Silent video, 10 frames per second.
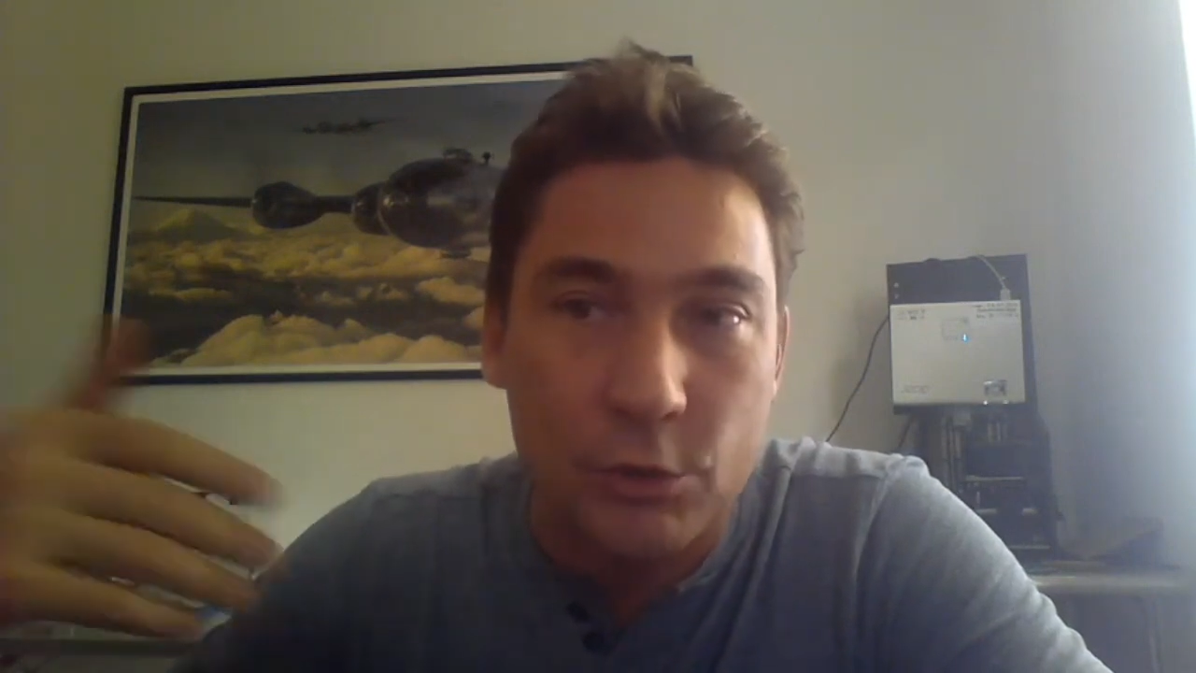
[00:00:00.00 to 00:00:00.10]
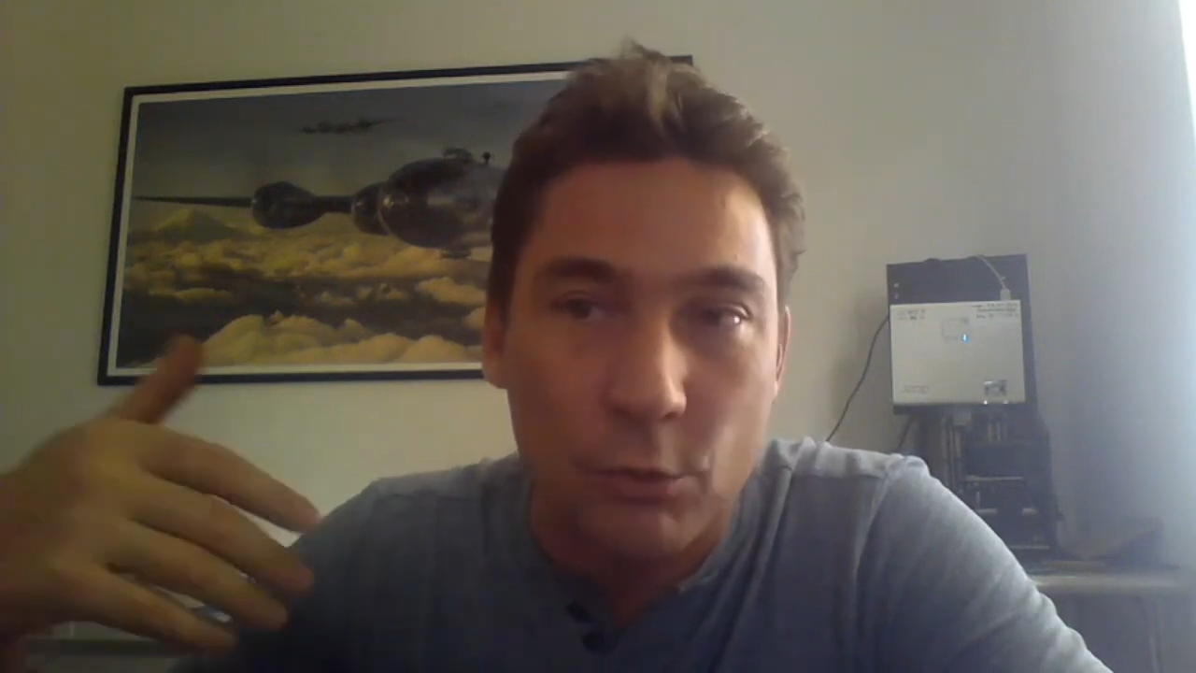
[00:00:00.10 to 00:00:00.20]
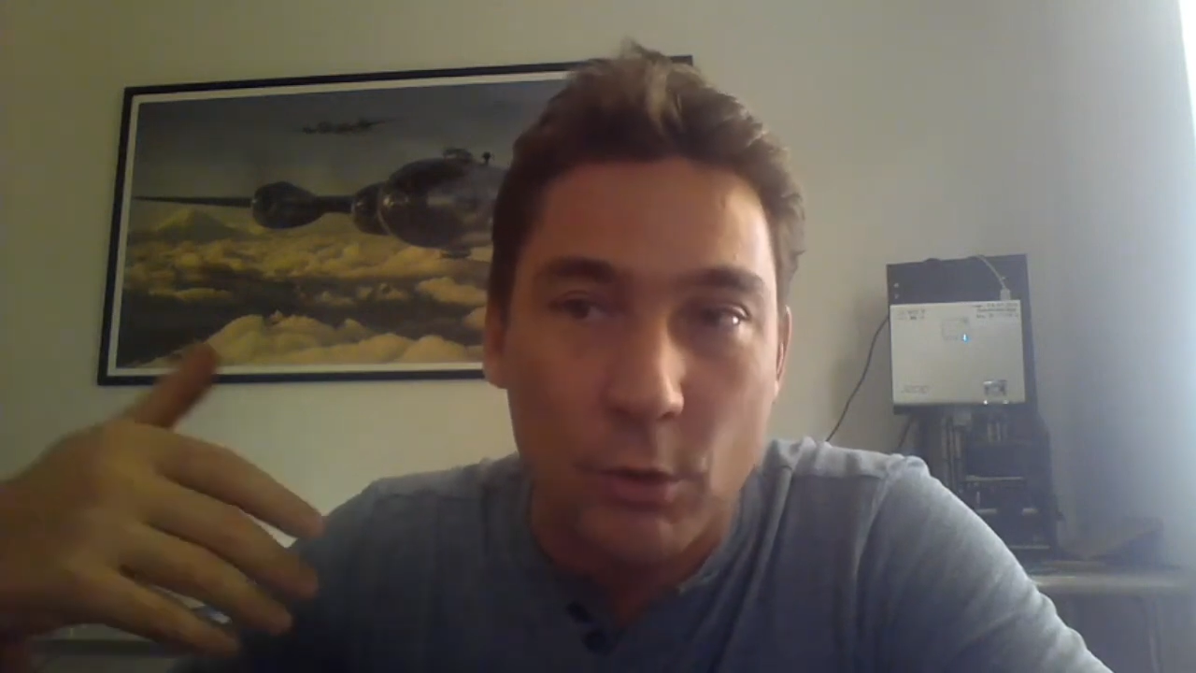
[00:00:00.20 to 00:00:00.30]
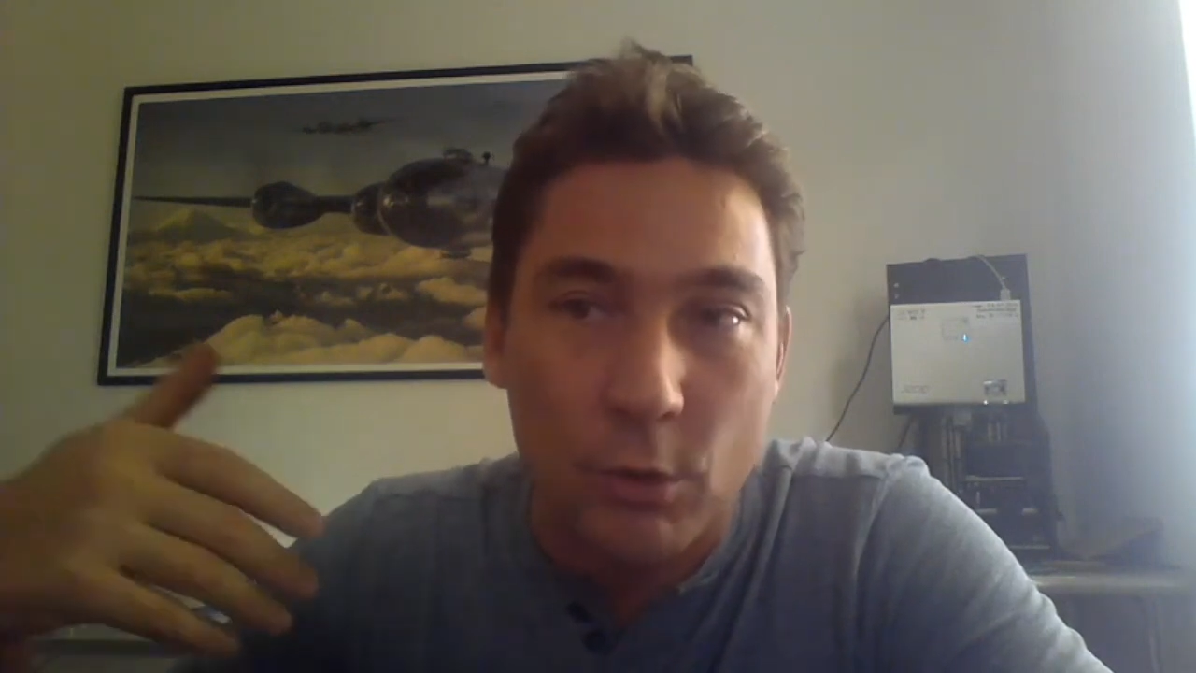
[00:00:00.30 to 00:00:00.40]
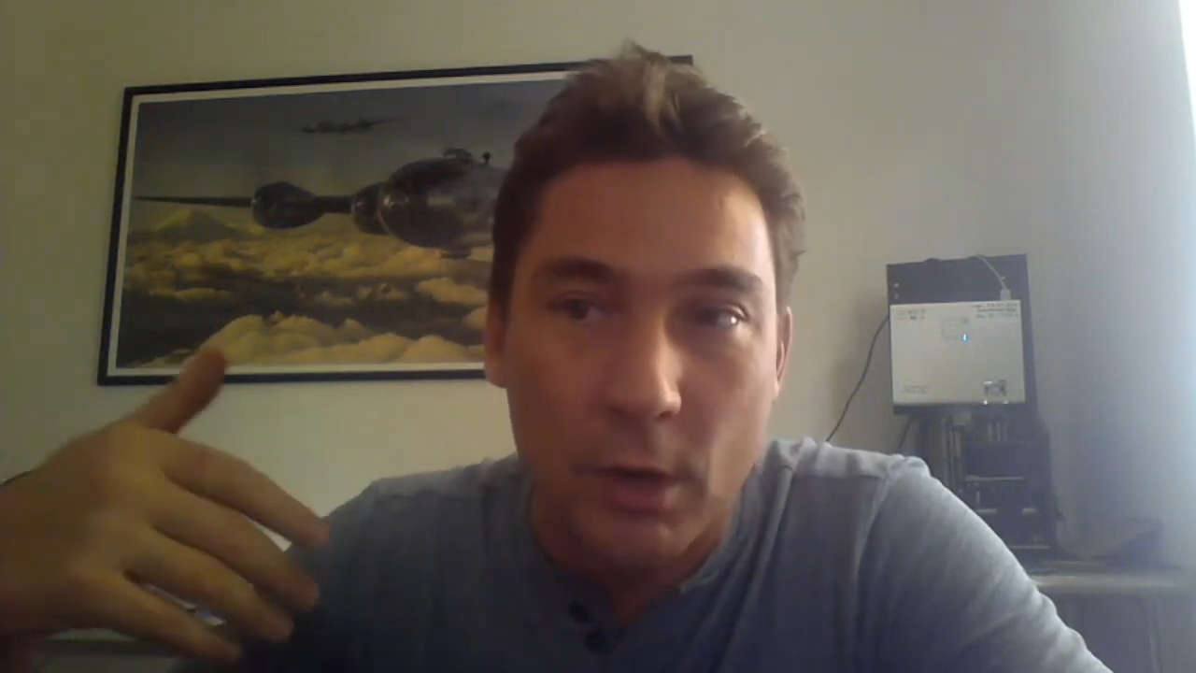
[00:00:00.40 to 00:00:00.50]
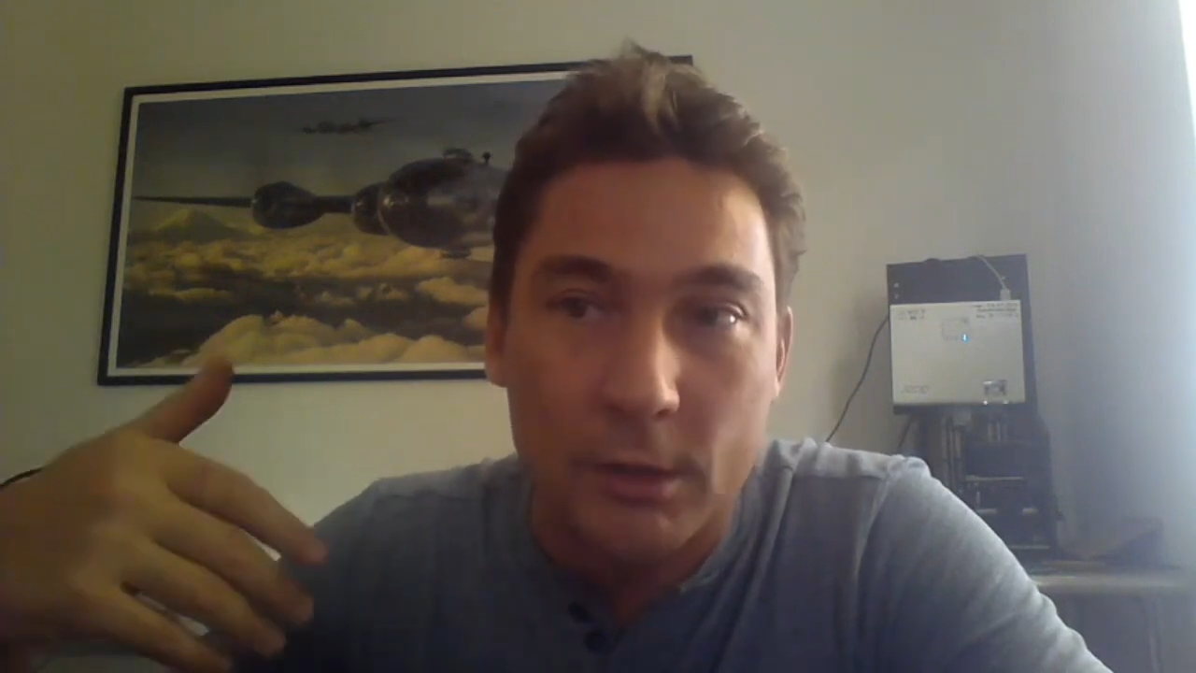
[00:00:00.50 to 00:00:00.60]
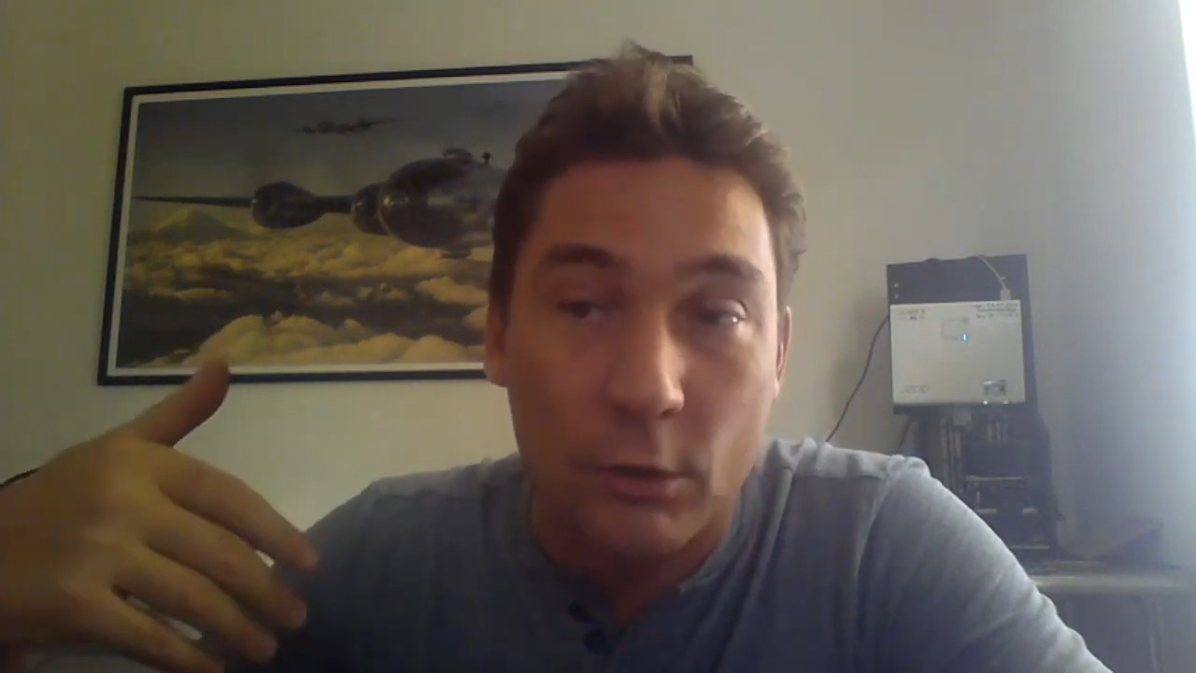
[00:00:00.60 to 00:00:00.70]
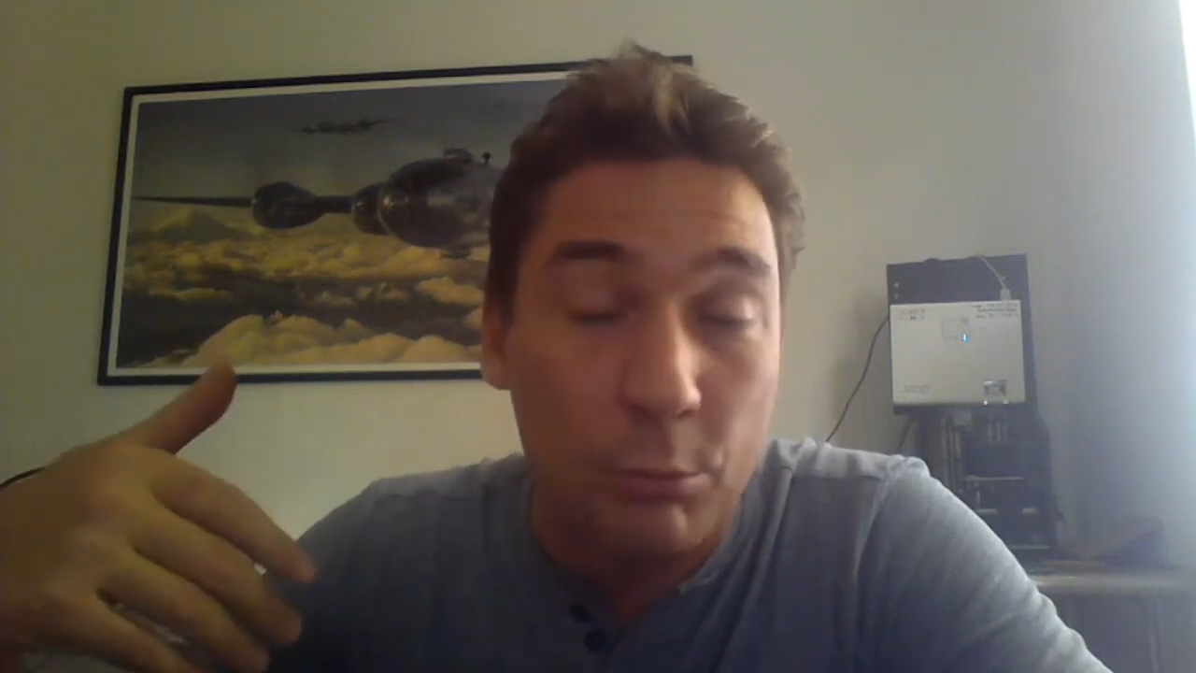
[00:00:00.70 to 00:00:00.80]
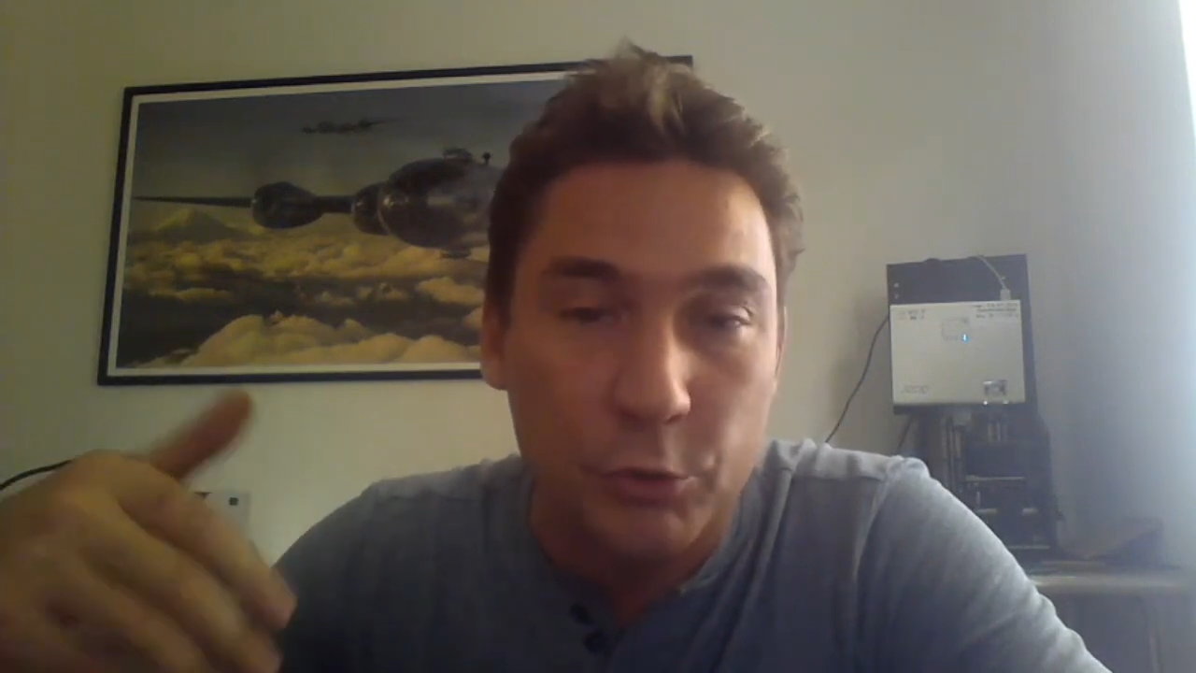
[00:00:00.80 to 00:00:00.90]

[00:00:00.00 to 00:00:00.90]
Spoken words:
she had an